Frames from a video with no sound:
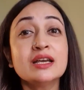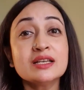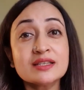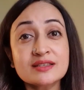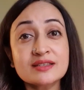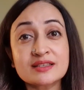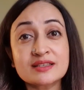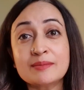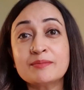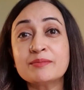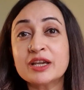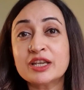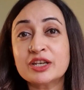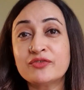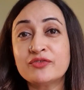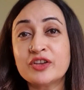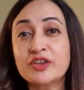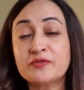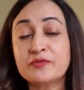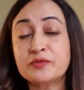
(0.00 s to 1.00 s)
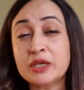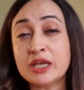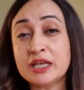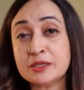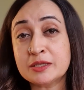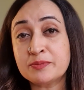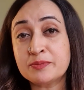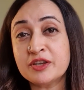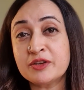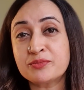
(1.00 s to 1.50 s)
some kind of
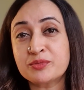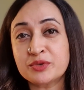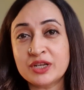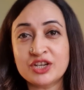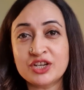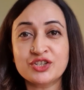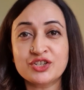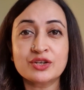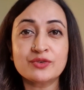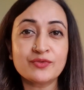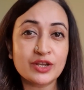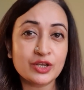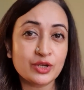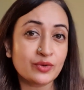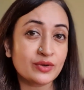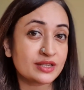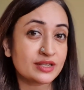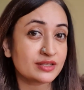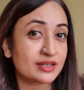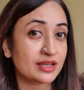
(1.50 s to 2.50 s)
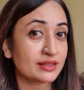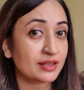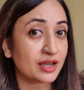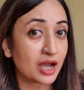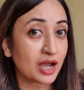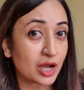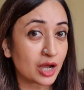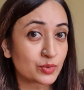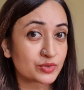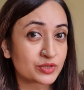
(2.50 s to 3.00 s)
SPF protection when you're inside the
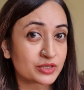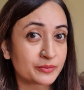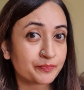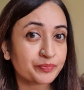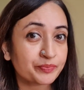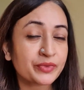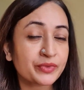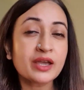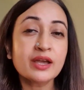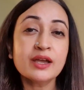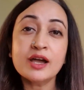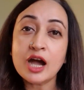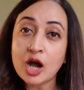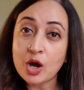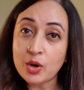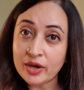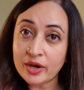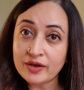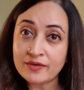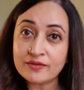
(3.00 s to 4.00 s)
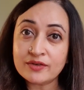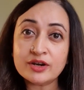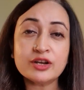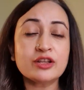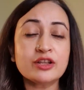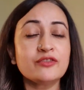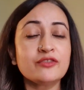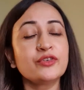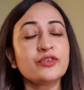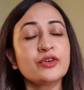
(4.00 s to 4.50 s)
house. However,
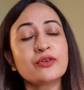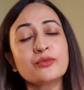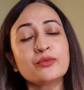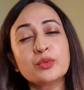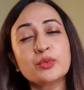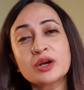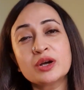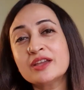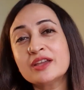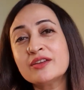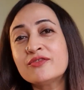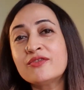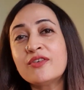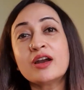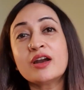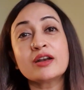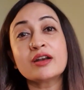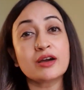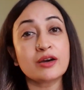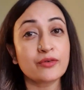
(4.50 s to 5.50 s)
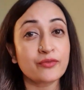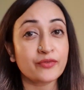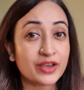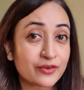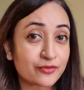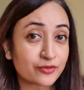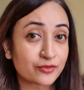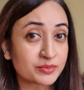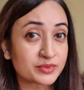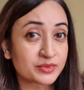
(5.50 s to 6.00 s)
if you're working far away
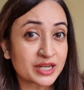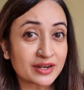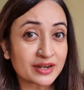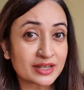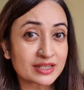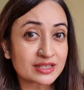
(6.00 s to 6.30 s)
from direct